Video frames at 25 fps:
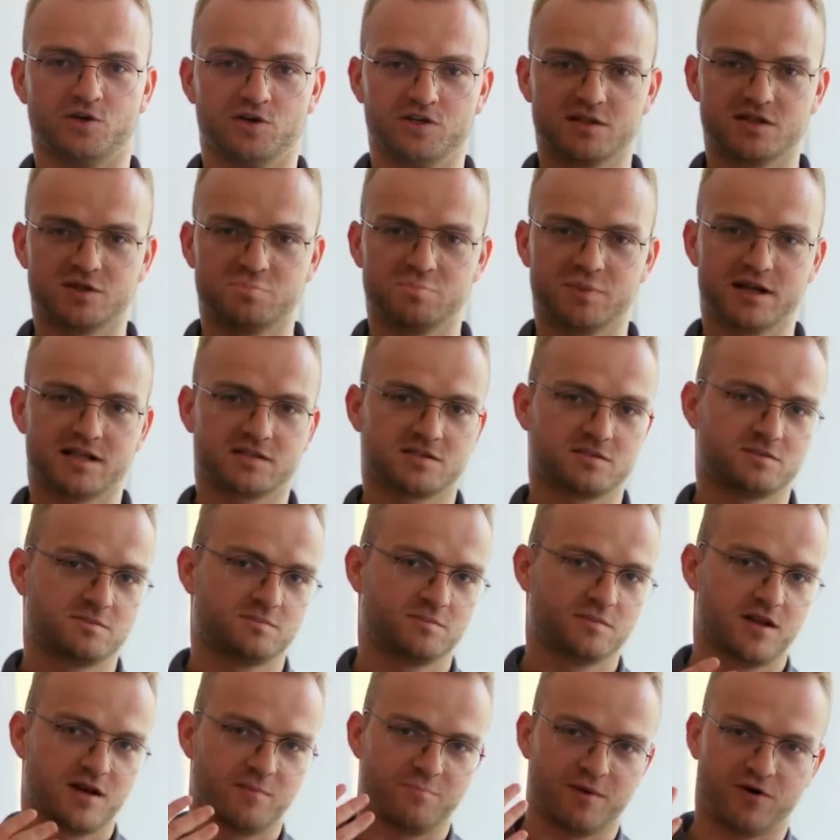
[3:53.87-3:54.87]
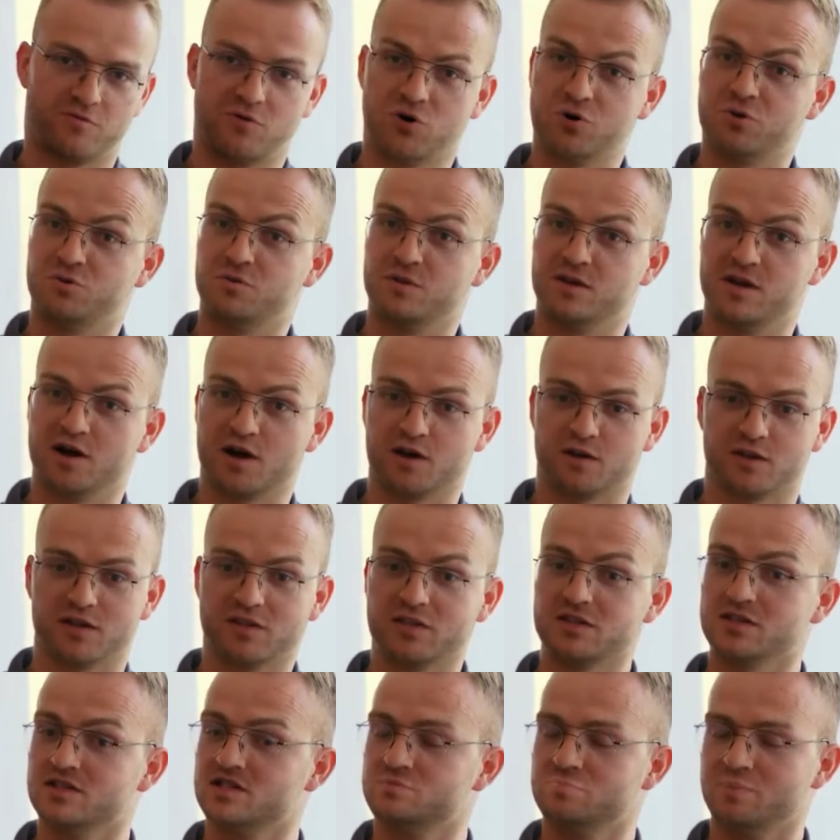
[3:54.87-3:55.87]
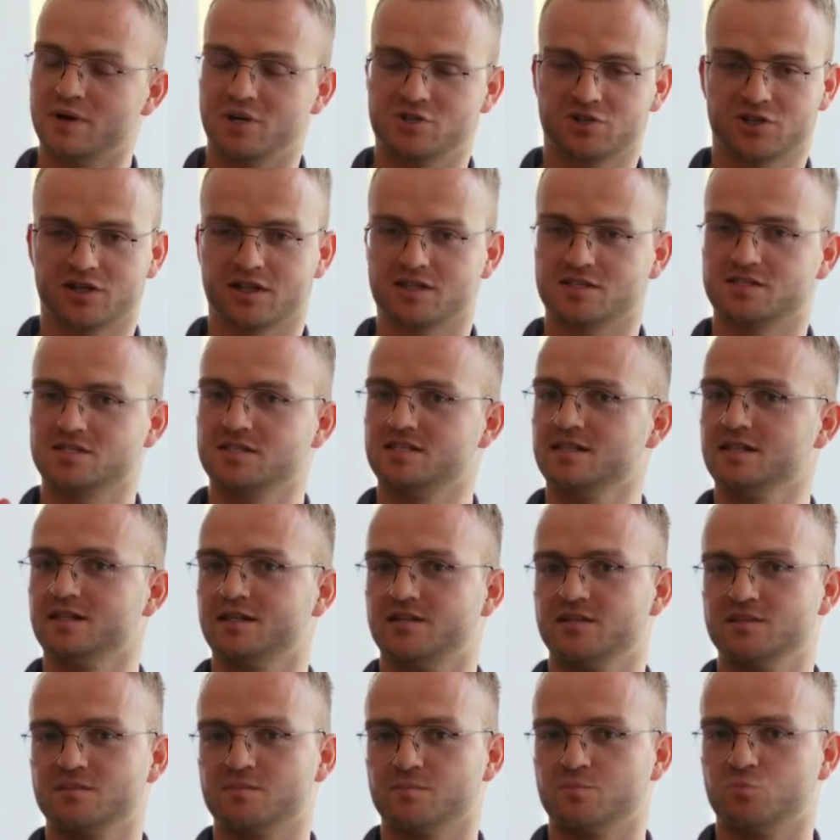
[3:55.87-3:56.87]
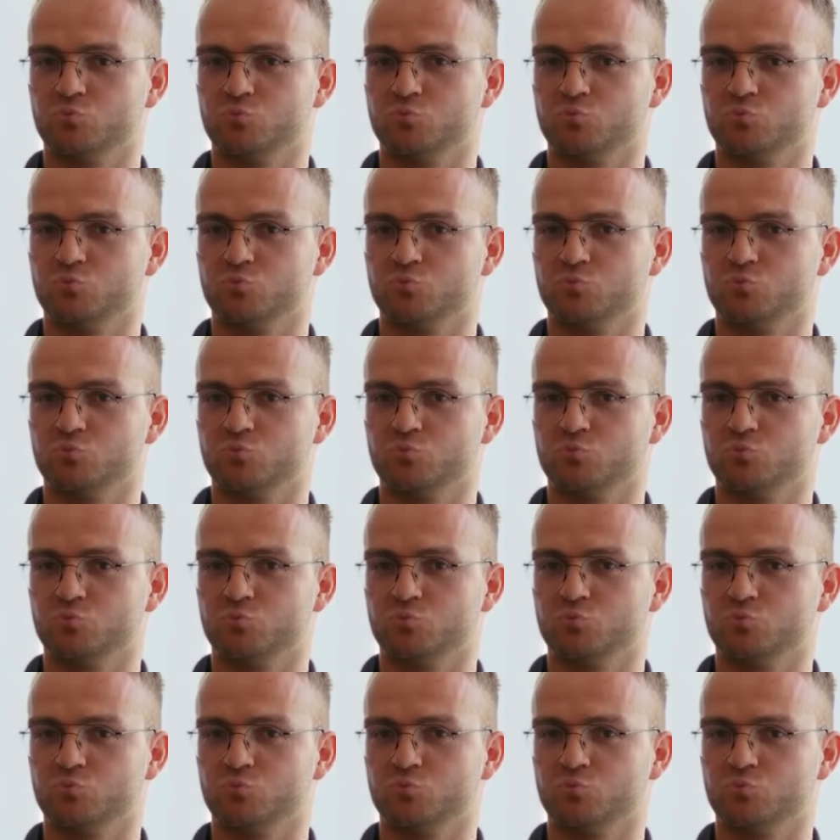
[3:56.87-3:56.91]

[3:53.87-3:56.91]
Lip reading: This means, above all, that the dispatcher can see